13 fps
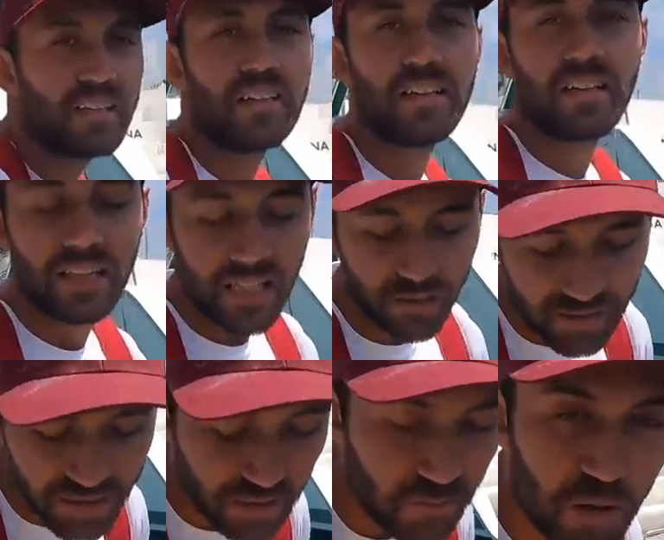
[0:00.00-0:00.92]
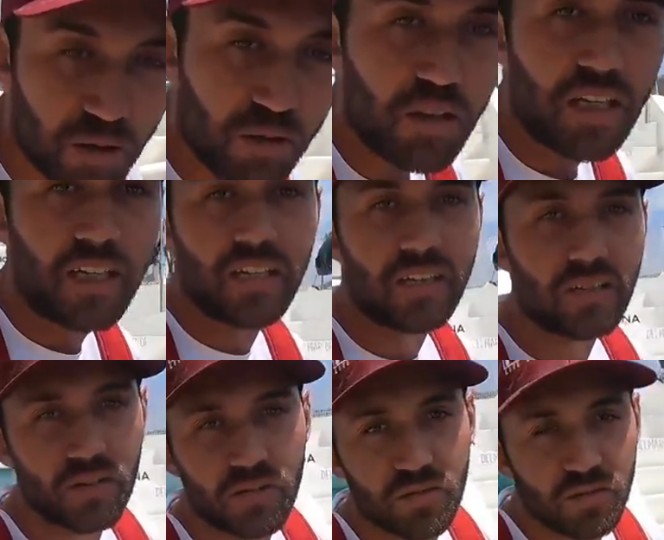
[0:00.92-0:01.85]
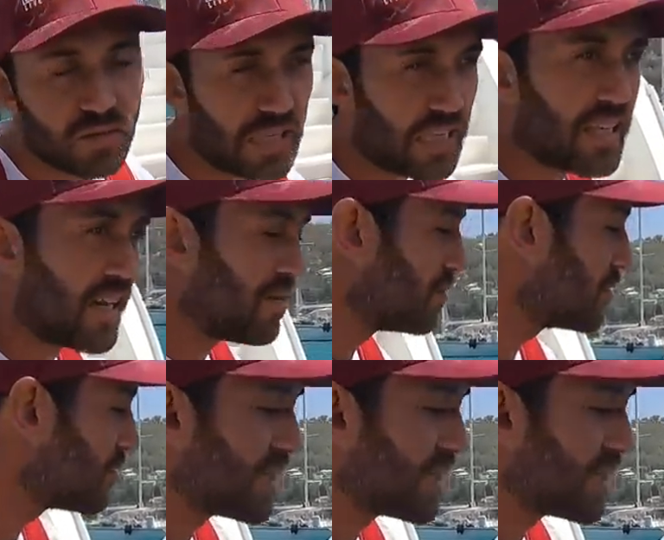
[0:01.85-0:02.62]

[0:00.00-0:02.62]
Yeah. The reason we're going to the town